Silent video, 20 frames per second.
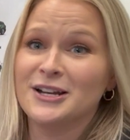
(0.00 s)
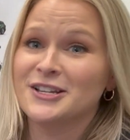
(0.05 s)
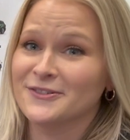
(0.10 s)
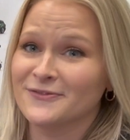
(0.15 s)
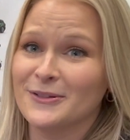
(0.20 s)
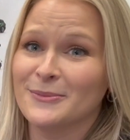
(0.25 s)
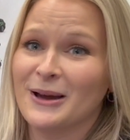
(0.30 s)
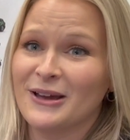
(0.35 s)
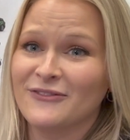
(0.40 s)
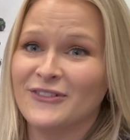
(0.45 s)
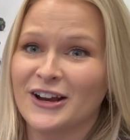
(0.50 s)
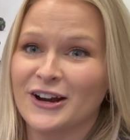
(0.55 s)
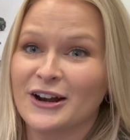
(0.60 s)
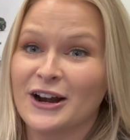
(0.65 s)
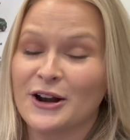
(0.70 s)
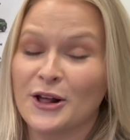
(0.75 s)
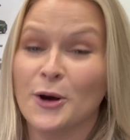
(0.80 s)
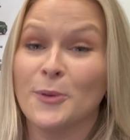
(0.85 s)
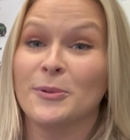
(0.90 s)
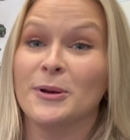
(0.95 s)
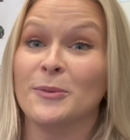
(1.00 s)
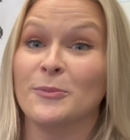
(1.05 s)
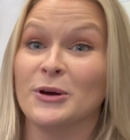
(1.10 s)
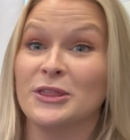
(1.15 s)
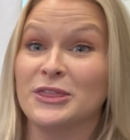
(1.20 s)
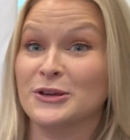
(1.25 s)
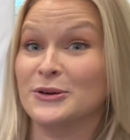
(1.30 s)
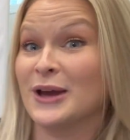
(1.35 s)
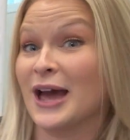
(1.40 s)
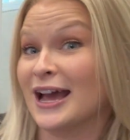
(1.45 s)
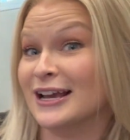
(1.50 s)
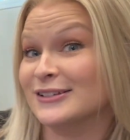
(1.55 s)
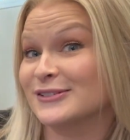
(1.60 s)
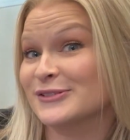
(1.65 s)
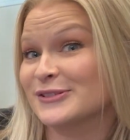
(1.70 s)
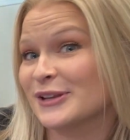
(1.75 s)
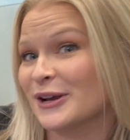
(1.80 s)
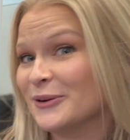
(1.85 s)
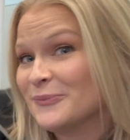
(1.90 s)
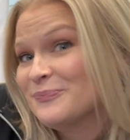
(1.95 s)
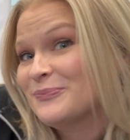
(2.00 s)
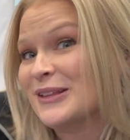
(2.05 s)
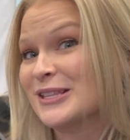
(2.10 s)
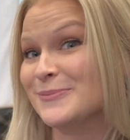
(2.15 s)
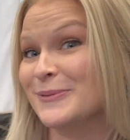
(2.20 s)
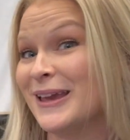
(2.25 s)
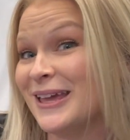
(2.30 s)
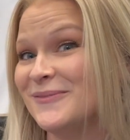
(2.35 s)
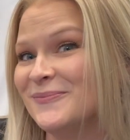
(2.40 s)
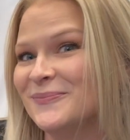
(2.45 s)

of them, I figured I'd open them with you guys. So let's begin.